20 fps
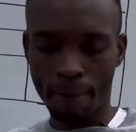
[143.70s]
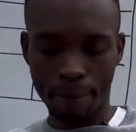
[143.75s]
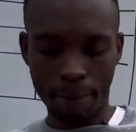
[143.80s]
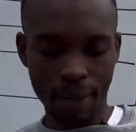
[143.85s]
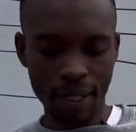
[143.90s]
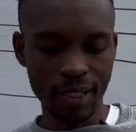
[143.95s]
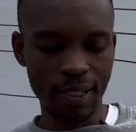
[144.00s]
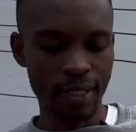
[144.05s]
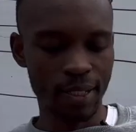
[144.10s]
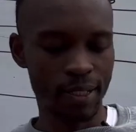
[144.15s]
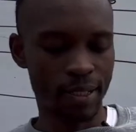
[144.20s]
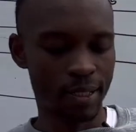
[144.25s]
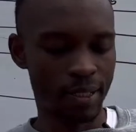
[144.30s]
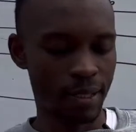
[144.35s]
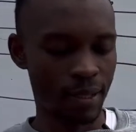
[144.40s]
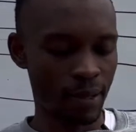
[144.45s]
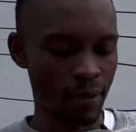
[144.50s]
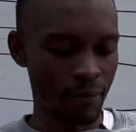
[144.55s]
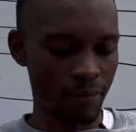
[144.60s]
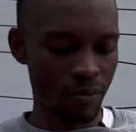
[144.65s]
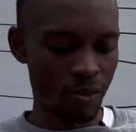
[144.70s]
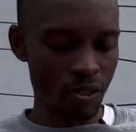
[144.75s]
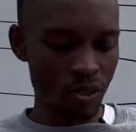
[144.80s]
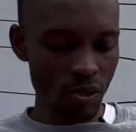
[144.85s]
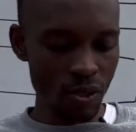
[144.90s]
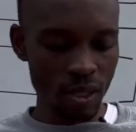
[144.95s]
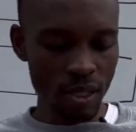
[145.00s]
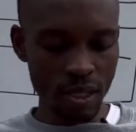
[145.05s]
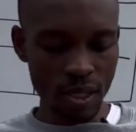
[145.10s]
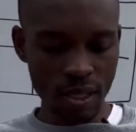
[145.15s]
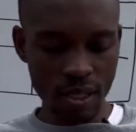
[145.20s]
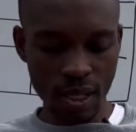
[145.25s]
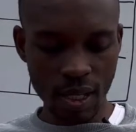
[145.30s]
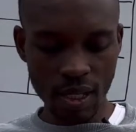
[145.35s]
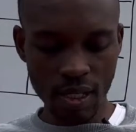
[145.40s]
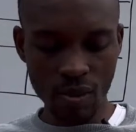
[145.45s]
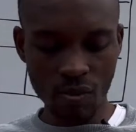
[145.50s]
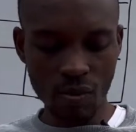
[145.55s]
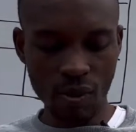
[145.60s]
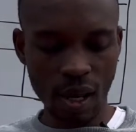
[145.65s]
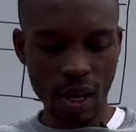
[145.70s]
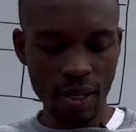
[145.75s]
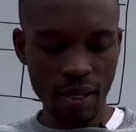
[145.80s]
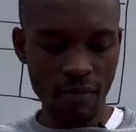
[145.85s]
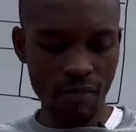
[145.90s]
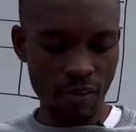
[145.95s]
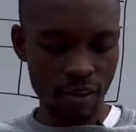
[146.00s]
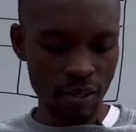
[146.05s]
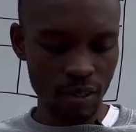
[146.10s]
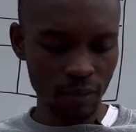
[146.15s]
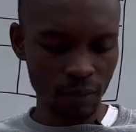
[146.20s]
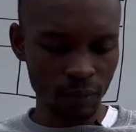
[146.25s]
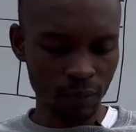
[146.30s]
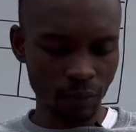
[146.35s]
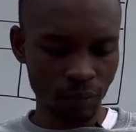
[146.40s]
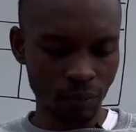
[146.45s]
purchase. So in this case we are given